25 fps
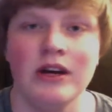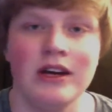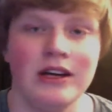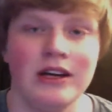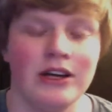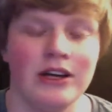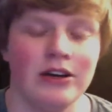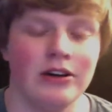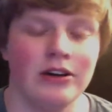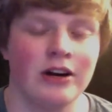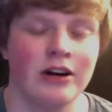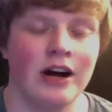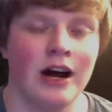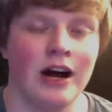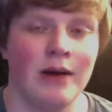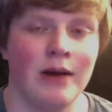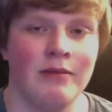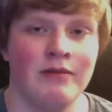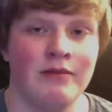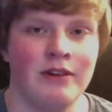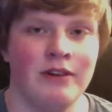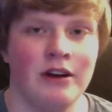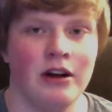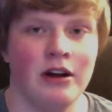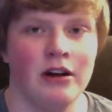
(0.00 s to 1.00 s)
Kicker
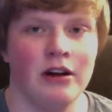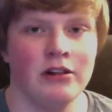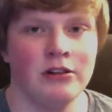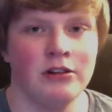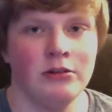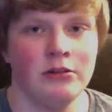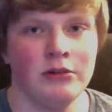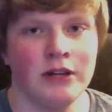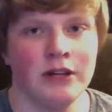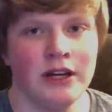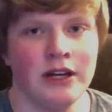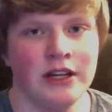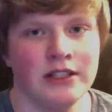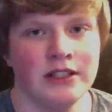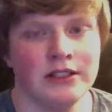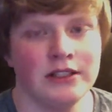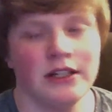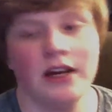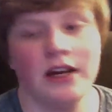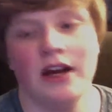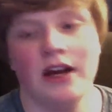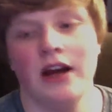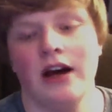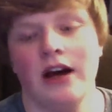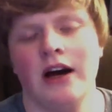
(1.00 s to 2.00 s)
Comp V R aluminized,
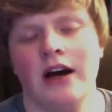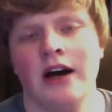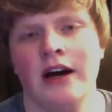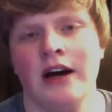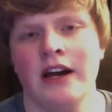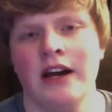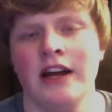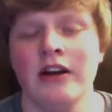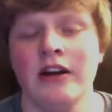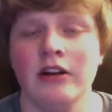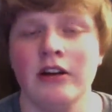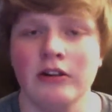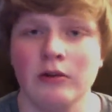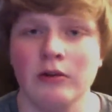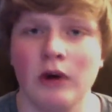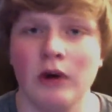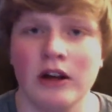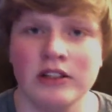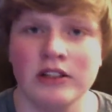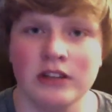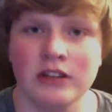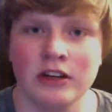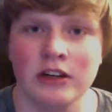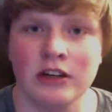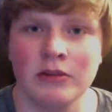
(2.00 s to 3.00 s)
uh, eight hundred
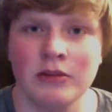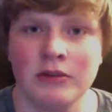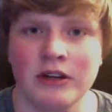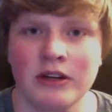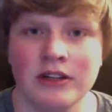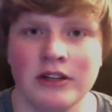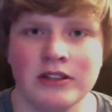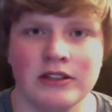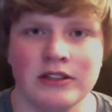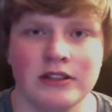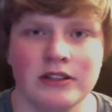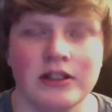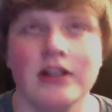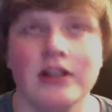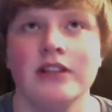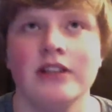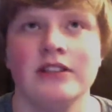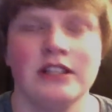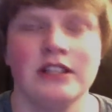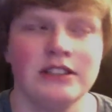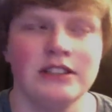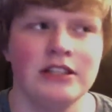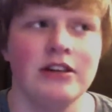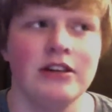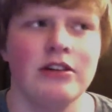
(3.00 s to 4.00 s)
watts R M S,
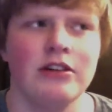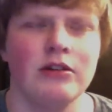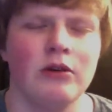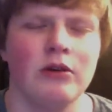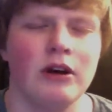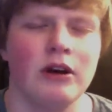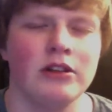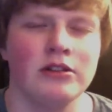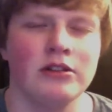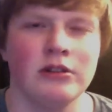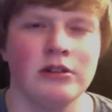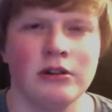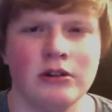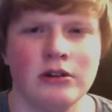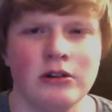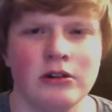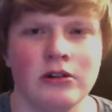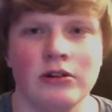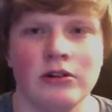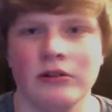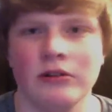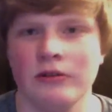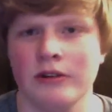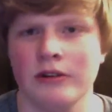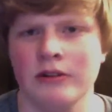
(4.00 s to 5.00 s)
sixteen hundred watts
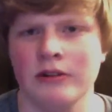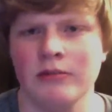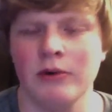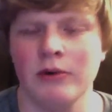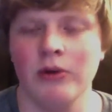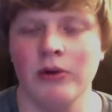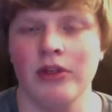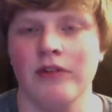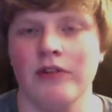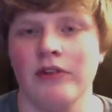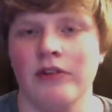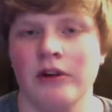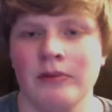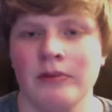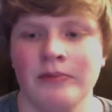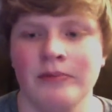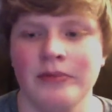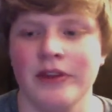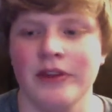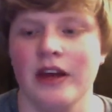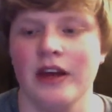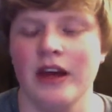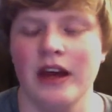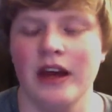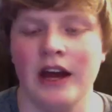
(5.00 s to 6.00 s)
total with both of them,
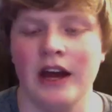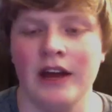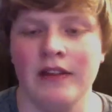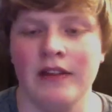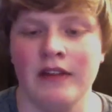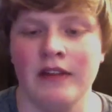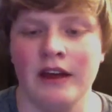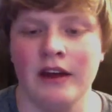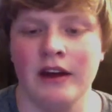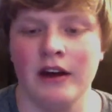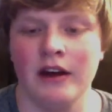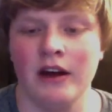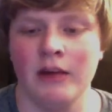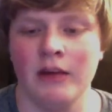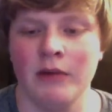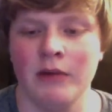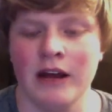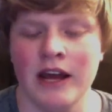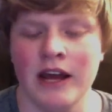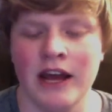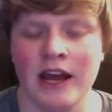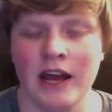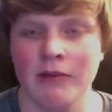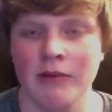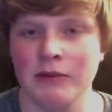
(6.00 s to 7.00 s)
and then uh,
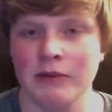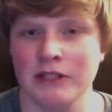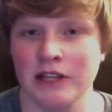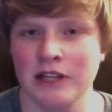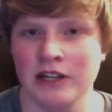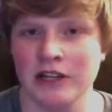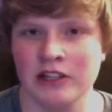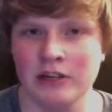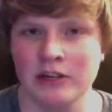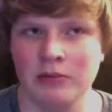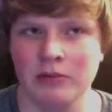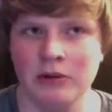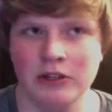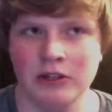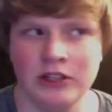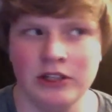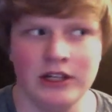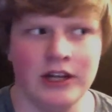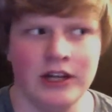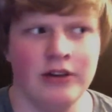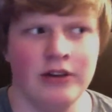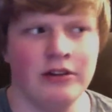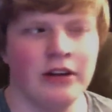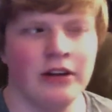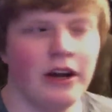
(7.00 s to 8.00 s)
my amp is actually pushing
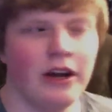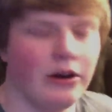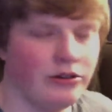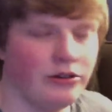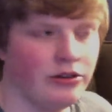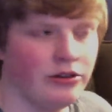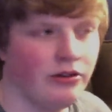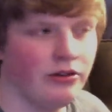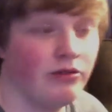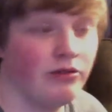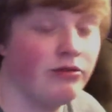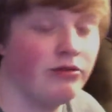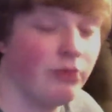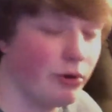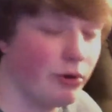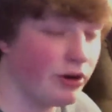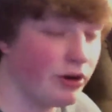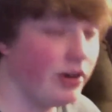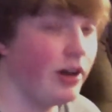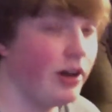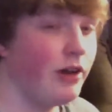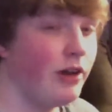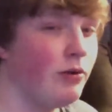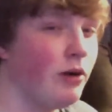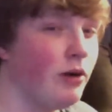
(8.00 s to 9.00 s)
out nine
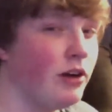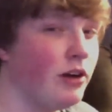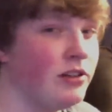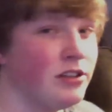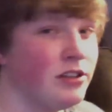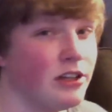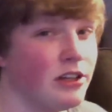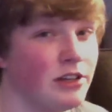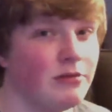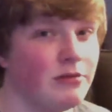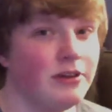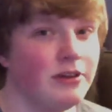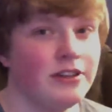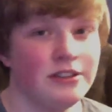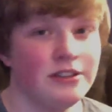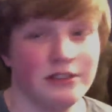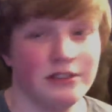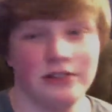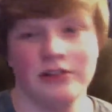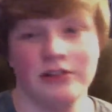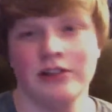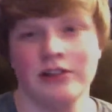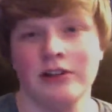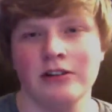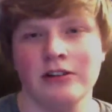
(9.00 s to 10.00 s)
forty-nine watts R M S,
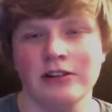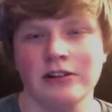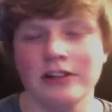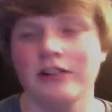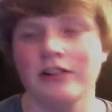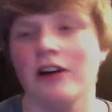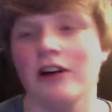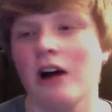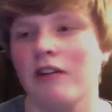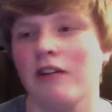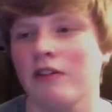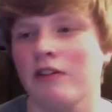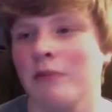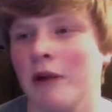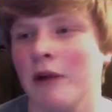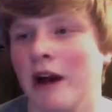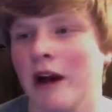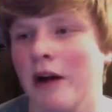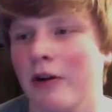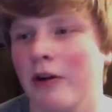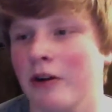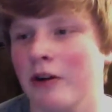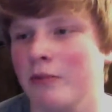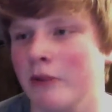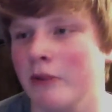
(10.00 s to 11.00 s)
so they're a little
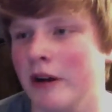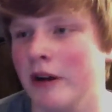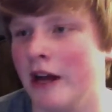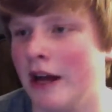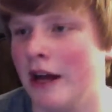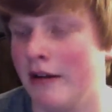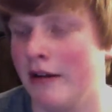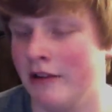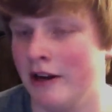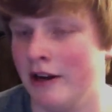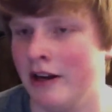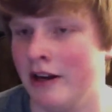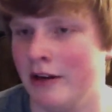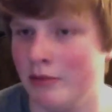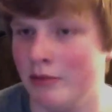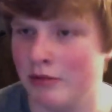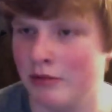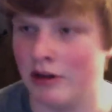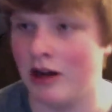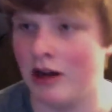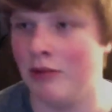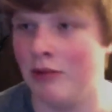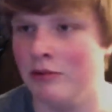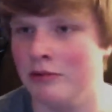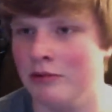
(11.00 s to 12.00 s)
overpowered, but I haven't had any
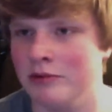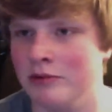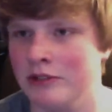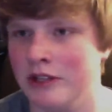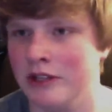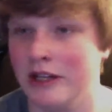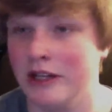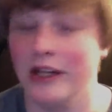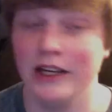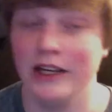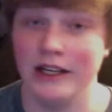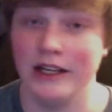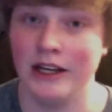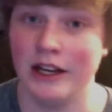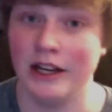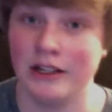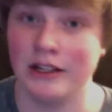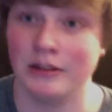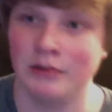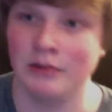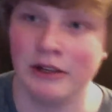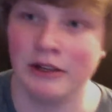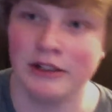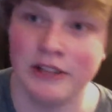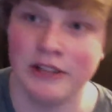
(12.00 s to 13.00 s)
problems yet.
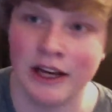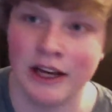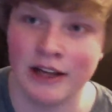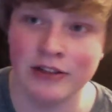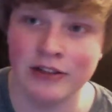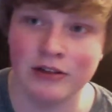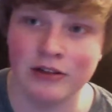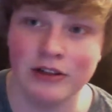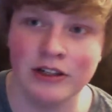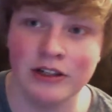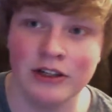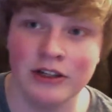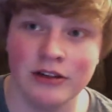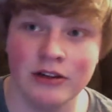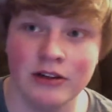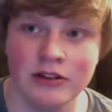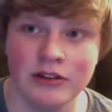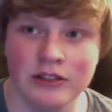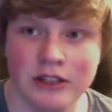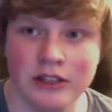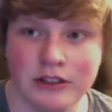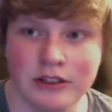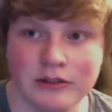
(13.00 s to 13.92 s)
But yeah, let's go ahead and hear those now.